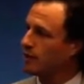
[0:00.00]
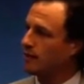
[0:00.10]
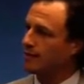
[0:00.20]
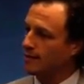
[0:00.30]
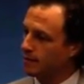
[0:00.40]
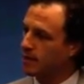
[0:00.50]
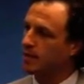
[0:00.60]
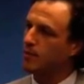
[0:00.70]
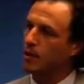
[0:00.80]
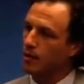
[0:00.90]
Let them
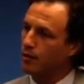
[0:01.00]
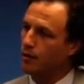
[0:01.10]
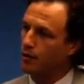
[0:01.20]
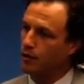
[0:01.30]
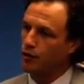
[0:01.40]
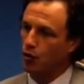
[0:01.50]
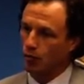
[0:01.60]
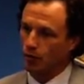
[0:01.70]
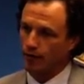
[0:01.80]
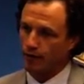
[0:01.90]
keep all their
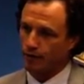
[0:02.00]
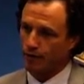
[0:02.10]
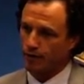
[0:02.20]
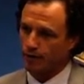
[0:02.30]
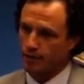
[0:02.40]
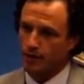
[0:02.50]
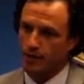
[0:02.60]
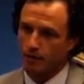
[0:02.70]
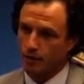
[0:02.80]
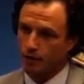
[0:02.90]
normal nephrons.
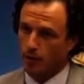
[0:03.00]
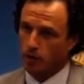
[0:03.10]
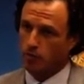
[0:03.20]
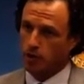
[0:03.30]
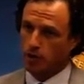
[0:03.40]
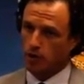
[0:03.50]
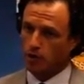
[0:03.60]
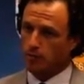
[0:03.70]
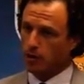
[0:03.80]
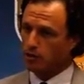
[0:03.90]
For the most part, a
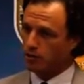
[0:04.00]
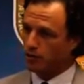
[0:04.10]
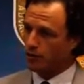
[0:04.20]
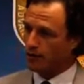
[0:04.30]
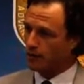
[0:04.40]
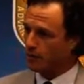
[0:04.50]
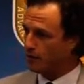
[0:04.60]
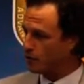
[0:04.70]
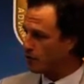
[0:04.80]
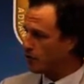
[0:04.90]
good partial nephrectomy
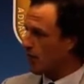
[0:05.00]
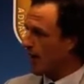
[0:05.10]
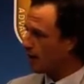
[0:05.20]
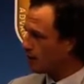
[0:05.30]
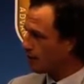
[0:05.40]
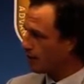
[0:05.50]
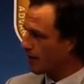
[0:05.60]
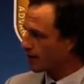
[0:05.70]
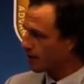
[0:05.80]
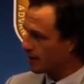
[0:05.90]
versus a radical
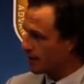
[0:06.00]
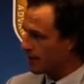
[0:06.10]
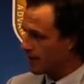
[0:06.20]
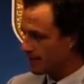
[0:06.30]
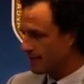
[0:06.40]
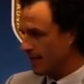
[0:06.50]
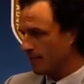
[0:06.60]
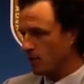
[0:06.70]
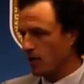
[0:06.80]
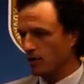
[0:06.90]
nephrectomy,
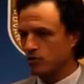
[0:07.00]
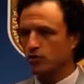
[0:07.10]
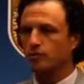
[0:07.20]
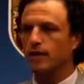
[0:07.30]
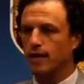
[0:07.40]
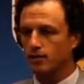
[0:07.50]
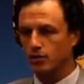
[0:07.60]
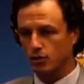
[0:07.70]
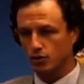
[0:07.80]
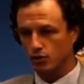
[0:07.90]
same long-term cancer
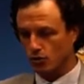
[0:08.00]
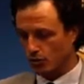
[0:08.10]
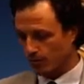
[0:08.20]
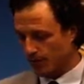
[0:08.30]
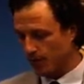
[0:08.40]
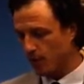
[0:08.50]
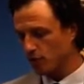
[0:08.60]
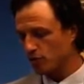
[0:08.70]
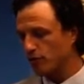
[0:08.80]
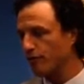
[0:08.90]
control.
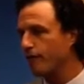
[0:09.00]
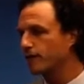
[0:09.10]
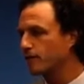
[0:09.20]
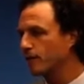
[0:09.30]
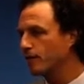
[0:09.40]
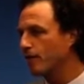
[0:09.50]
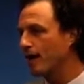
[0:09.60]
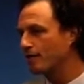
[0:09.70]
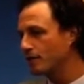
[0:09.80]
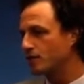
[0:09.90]
Partial nephrectomy, for
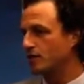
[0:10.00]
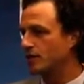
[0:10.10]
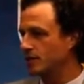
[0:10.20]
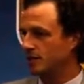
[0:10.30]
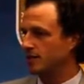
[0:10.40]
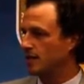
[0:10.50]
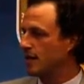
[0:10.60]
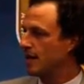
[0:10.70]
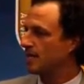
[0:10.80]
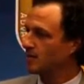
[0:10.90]
obvious reasons,
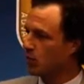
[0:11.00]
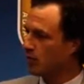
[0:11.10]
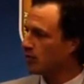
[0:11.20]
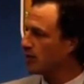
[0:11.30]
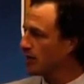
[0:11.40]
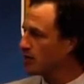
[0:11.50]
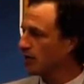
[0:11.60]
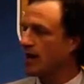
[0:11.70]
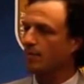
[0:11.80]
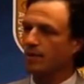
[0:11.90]
has more potential
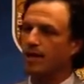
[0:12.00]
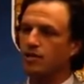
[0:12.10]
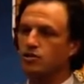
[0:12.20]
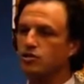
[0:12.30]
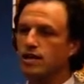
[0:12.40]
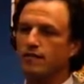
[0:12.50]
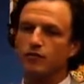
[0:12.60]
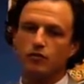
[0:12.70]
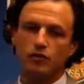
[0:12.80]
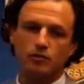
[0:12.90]
complications
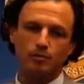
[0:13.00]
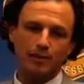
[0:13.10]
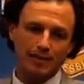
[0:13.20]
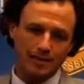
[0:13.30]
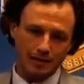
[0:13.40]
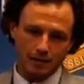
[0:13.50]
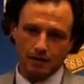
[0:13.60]
afterwards, bleeding